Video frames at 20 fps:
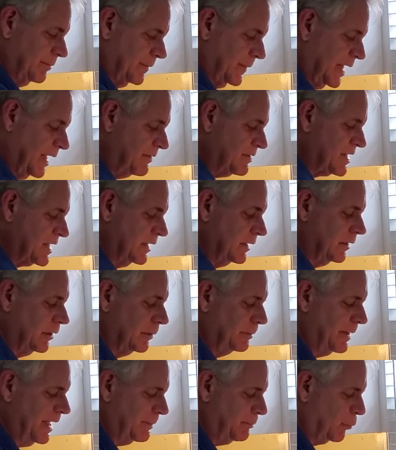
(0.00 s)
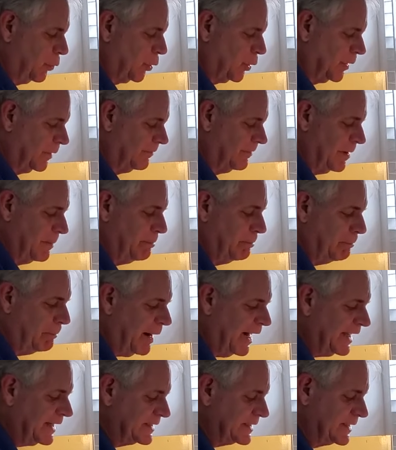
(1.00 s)
gives it a little bit more of a
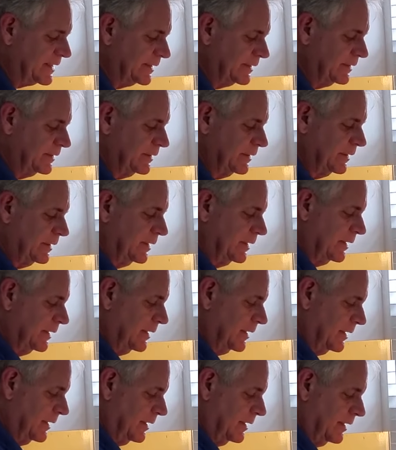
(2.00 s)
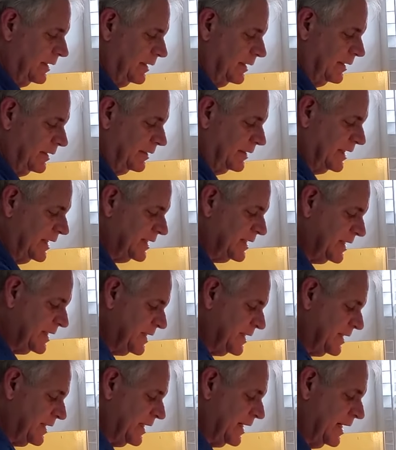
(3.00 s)
bite.
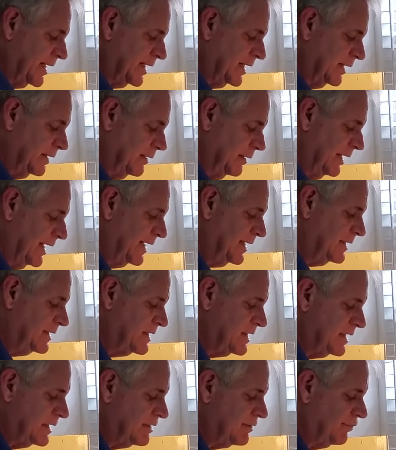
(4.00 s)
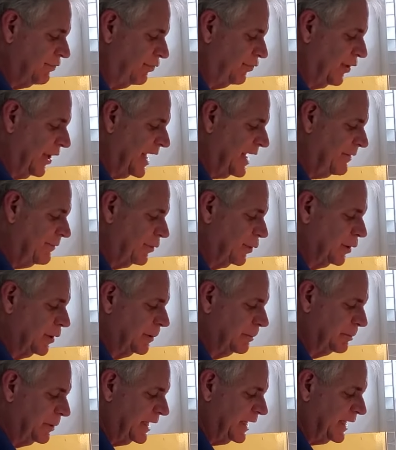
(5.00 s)
This kind of lends its flavor,
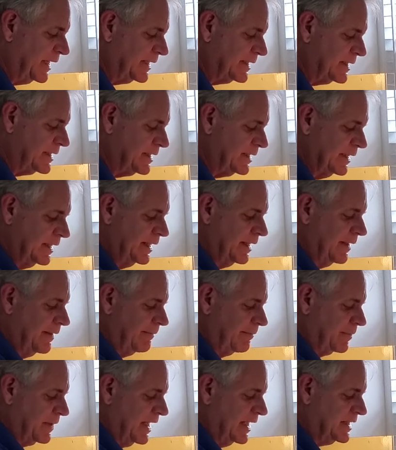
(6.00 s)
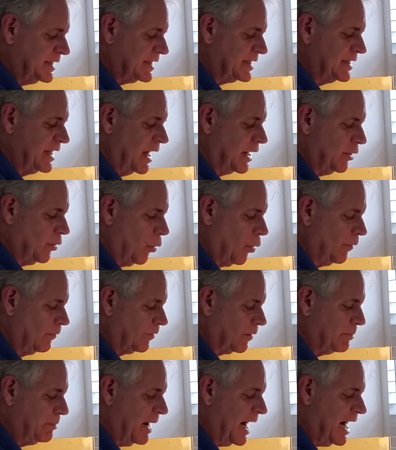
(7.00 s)
but it's not
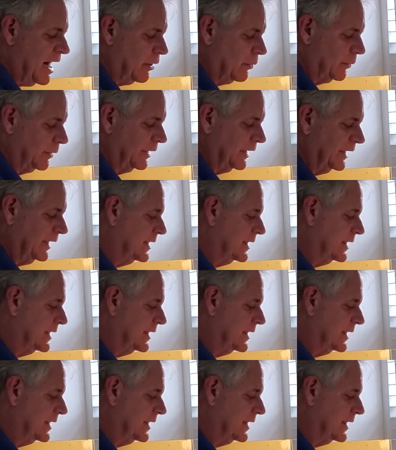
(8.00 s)
overpowering.